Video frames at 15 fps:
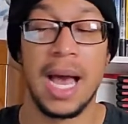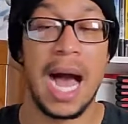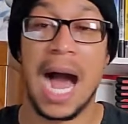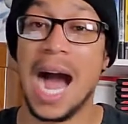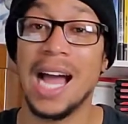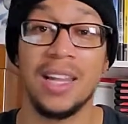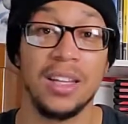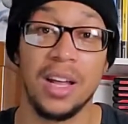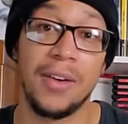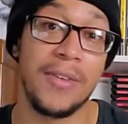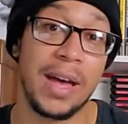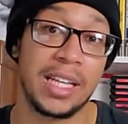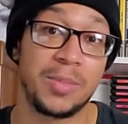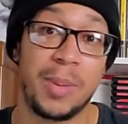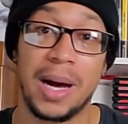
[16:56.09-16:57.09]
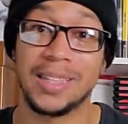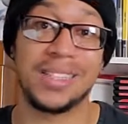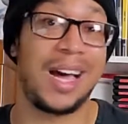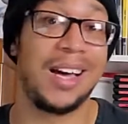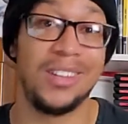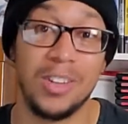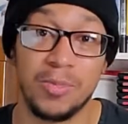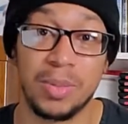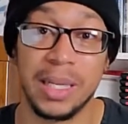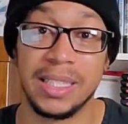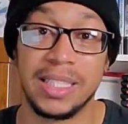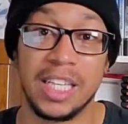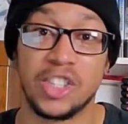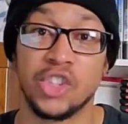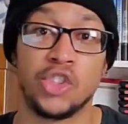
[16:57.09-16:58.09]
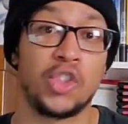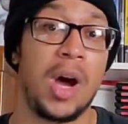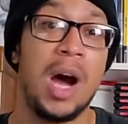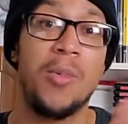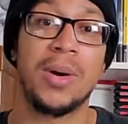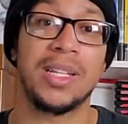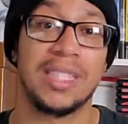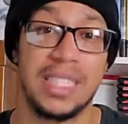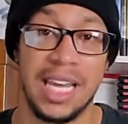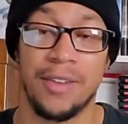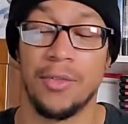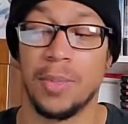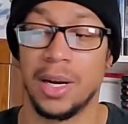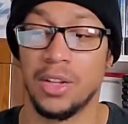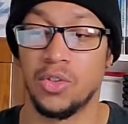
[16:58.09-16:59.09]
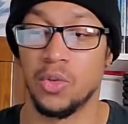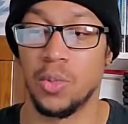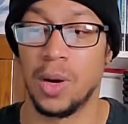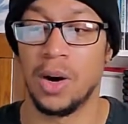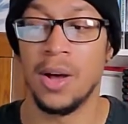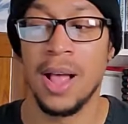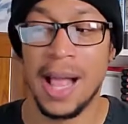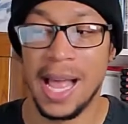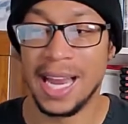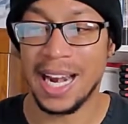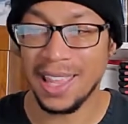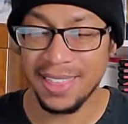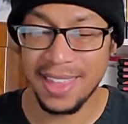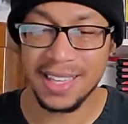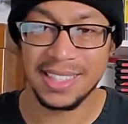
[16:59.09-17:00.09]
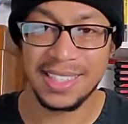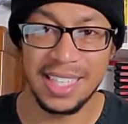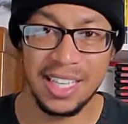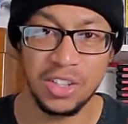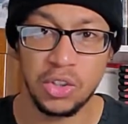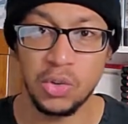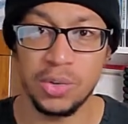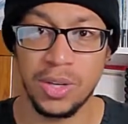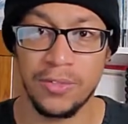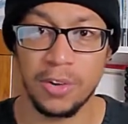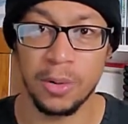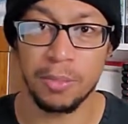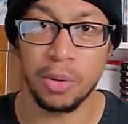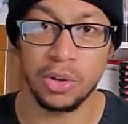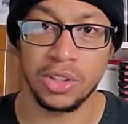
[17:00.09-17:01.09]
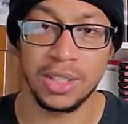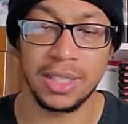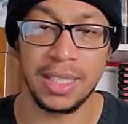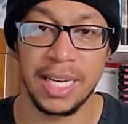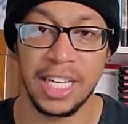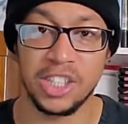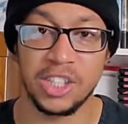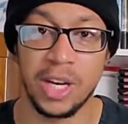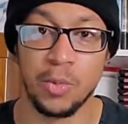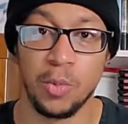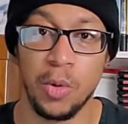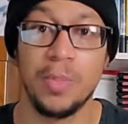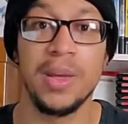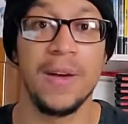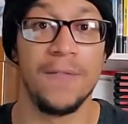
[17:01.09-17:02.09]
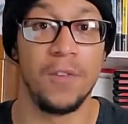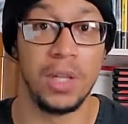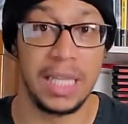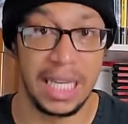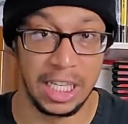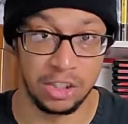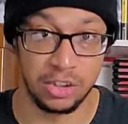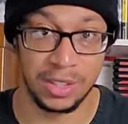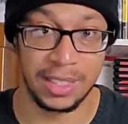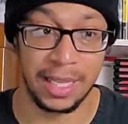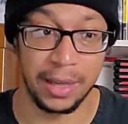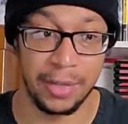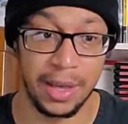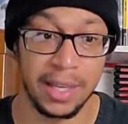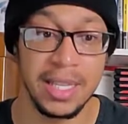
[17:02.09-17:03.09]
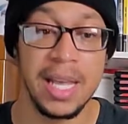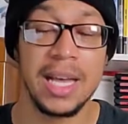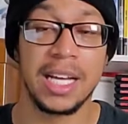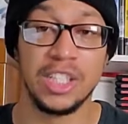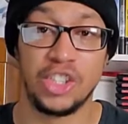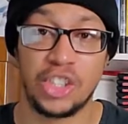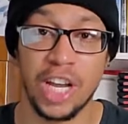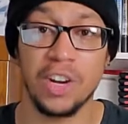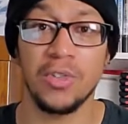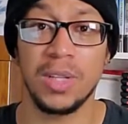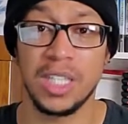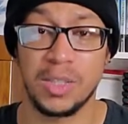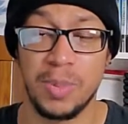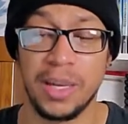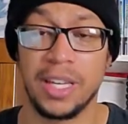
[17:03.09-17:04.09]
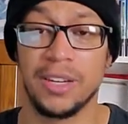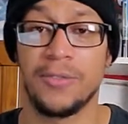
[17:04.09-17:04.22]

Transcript: I love Xbox, I love PlayStation, so I want to see everybody do well, and I think seeing two different approaches to next gen will be a really interesting thing, because generally speaking, for